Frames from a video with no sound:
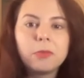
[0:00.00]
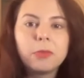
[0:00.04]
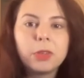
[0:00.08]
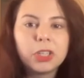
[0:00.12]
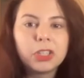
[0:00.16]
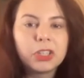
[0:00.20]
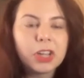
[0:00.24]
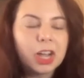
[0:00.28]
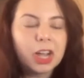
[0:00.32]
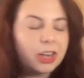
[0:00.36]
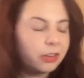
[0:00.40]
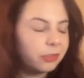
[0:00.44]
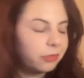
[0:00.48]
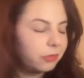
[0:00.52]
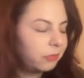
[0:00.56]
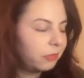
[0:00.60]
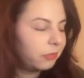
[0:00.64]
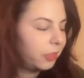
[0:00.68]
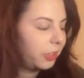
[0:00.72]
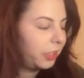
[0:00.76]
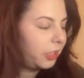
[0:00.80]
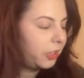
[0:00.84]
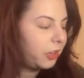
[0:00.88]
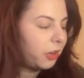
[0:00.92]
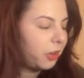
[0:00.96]
which I don't
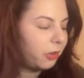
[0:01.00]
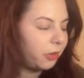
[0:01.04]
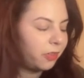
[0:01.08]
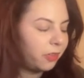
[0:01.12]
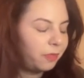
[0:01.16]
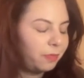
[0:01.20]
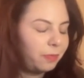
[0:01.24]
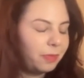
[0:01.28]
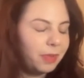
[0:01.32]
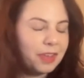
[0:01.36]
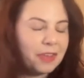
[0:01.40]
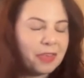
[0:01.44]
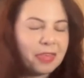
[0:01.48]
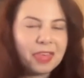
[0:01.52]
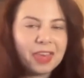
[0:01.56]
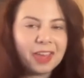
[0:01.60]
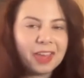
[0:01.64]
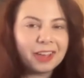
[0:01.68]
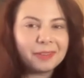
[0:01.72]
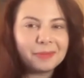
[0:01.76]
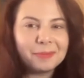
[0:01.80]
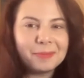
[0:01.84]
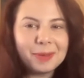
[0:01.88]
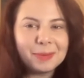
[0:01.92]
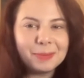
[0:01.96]
really know if a
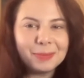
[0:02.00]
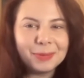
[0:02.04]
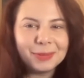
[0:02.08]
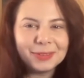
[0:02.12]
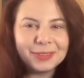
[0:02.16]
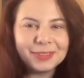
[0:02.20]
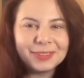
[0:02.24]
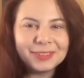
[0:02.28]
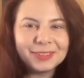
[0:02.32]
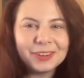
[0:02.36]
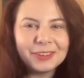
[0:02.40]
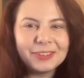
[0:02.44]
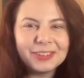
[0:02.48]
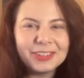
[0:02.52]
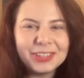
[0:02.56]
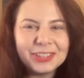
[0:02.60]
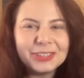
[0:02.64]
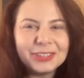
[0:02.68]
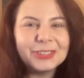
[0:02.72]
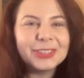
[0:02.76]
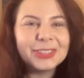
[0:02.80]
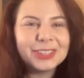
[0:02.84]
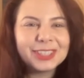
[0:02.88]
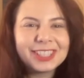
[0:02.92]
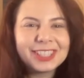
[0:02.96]
thing people go
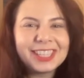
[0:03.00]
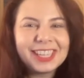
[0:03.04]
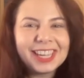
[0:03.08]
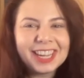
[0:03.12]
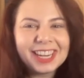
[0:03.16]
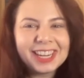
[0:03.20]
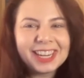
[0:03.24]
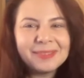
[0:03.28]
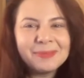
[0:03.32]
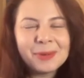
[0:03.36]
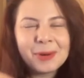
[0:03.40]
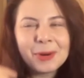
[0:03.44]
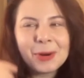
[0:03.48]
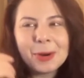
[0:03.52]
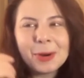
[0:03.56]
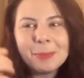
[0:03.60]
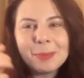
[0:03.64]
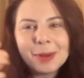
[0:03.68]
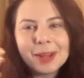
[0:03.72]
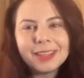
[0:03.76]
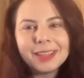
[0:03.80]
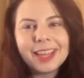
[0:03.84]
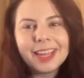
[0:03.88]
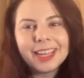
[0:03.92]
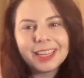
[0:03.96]
to or see anymore,
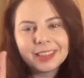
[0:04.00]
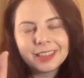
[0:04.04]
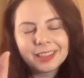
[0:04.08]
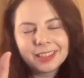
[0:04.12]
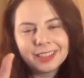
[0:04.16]
but like,